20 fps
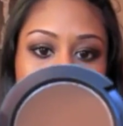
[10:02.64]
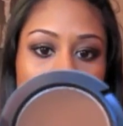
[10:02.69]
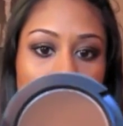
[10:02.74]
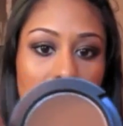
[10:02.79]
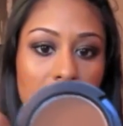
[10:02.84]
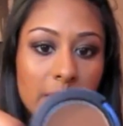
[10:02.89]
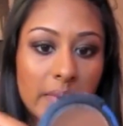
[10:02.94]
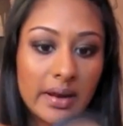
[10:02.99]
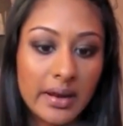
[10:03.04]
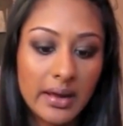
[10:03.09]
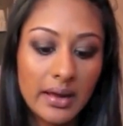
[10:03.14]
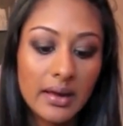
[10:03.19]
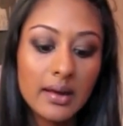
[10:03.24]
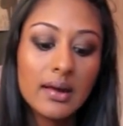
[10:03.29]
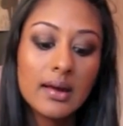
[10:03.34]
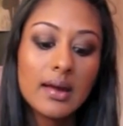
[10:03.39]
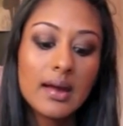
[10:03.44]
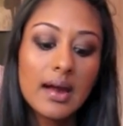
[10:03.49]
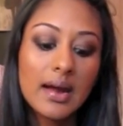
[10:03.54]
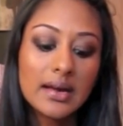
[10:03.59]
to anybody.
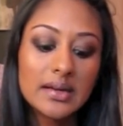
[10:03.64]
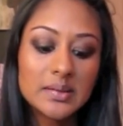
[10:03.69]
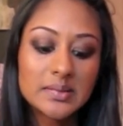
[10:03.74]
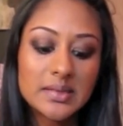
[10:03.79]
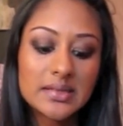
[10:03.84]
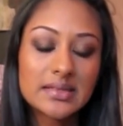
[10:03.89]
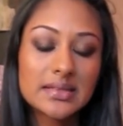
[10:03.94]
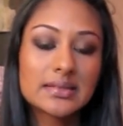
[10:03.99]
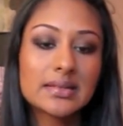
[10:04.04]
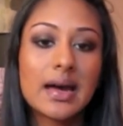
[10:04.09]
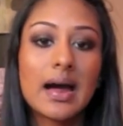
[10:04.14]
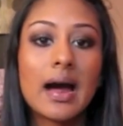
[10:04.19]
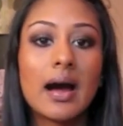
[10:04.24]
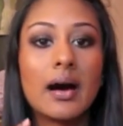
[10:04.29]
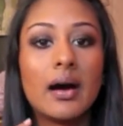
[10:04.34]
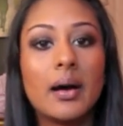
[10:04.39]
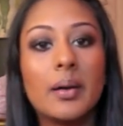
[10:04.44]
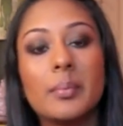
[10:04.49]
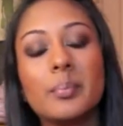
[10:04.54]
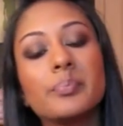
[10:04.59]
I use this as
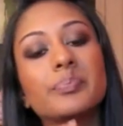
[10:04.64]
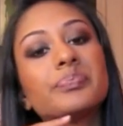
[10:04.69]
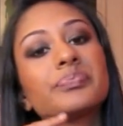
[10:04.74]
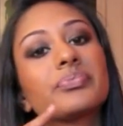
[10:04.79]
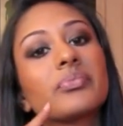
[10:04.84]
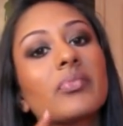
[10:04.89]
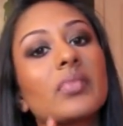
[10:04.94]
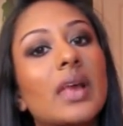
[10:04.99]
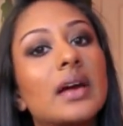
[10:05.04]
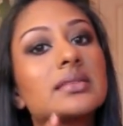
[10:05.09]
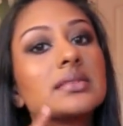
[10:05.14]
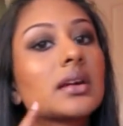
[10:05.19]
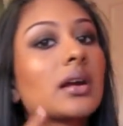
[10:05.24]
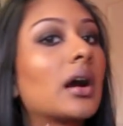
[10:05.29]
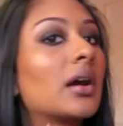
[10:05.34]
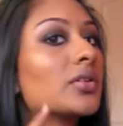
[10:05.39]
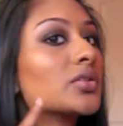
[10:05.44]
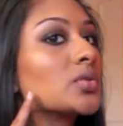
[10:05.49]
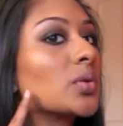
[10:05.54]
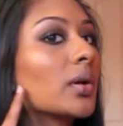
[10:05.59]
a
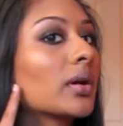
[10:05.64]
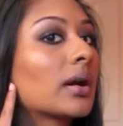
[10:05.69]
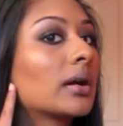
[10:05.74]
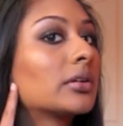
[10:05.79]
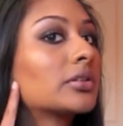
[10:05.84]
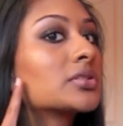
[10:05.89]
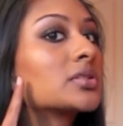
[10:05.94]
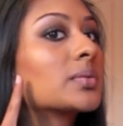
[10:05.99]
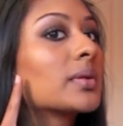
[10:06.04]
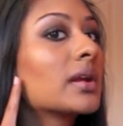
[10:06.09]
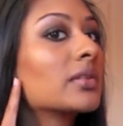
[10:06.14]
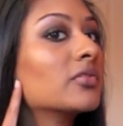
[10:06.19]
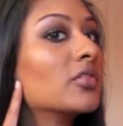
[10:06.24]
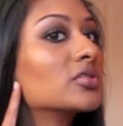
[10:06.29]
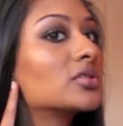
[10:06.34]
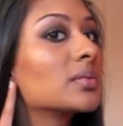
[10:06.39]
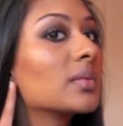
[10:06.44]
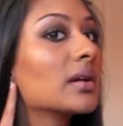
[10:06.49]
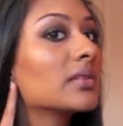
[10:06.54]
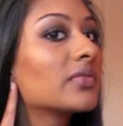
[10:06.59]
contour color. So what I've
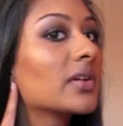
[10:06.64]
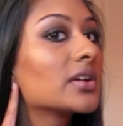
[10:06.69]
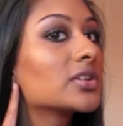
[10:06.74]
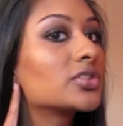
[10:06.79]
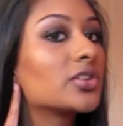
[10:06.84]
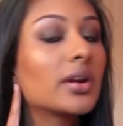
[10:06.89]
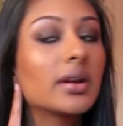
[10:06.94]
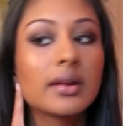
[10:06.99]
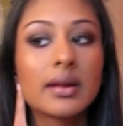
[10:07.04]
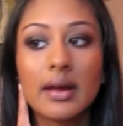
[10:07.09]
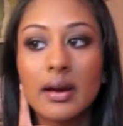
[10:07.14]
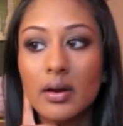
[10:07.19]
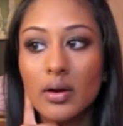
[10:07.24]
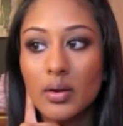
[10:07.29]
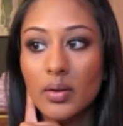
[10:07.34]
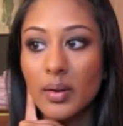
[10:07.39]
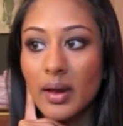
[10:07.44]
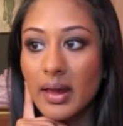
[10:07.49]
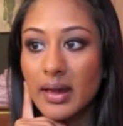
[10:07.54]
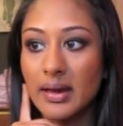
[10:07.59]
used in my face right
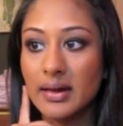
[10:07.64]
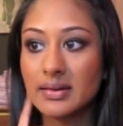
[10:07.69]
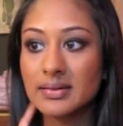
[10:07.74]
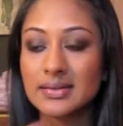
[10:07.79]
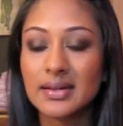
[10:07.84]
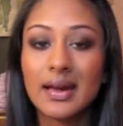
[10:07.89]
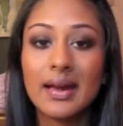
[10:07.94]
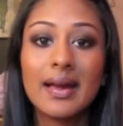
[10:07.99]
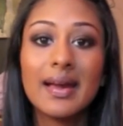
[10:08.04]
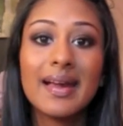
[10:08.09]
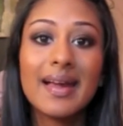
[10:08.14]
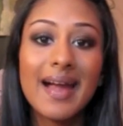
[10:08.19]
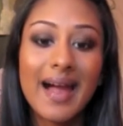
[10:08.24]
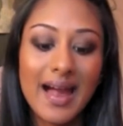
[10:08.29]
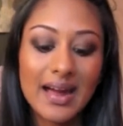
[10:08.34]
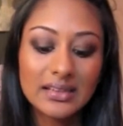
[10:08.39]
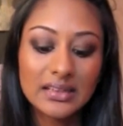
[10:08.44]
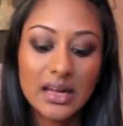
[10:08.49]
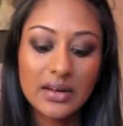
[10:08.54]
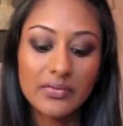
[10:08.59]
now, and
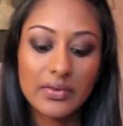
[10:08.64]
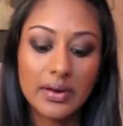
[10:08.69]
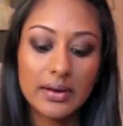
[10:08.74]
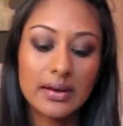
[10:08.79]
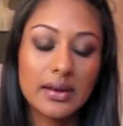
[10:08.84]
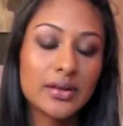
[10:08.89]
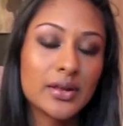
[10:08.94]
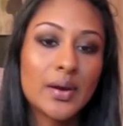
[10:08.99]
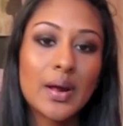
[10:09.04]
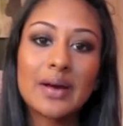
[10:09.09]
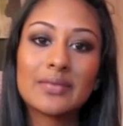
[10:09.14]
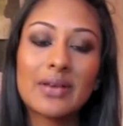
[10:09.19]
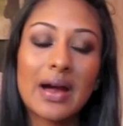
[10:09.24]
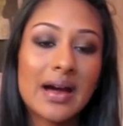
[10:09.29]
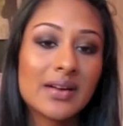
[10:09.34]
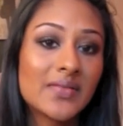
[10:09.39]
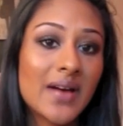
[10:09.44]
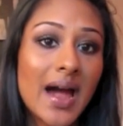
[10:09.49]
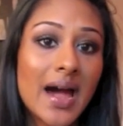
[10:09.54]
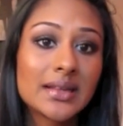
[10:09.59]
I love it. You know,
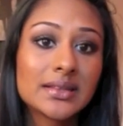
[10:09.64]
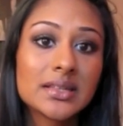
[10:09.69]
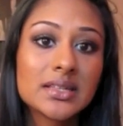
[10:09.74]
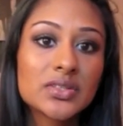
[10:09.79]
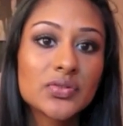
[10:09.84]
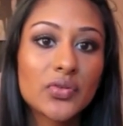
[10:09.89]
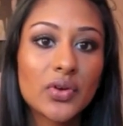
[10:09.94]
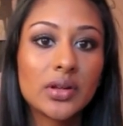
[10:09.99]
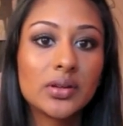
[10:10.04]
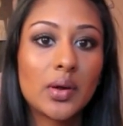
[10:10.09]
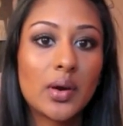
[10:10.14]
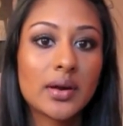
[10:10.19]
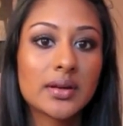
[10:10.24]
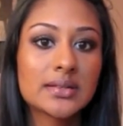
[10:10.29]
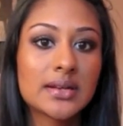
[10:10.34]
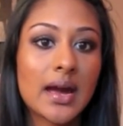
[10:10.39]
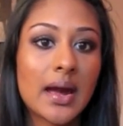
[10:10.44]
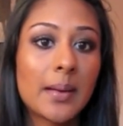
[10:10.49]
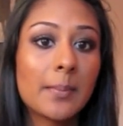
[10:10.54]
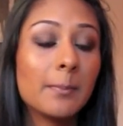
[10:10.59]
I've had this for a long
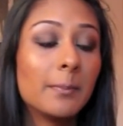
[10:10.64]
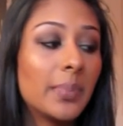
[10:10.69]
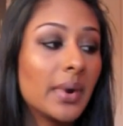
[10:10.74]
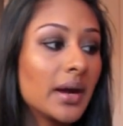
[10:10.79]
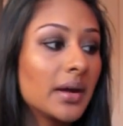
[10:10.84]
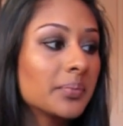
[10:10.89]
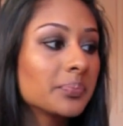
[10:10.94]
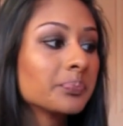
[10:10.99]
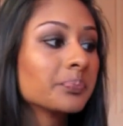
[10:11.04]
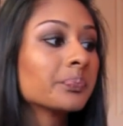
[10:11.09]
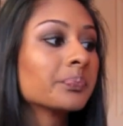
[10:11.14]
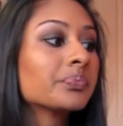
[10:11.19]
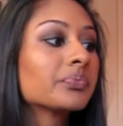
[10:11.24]
time, but